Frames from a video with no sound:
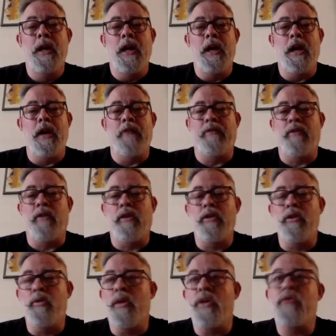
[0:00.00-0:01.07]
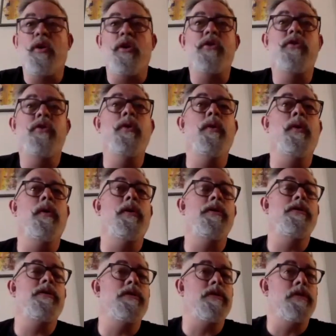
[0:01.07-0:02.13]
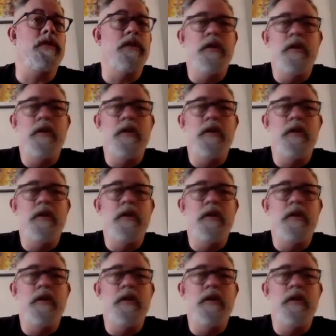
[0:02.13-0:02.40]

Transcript: And for all you restaurateurs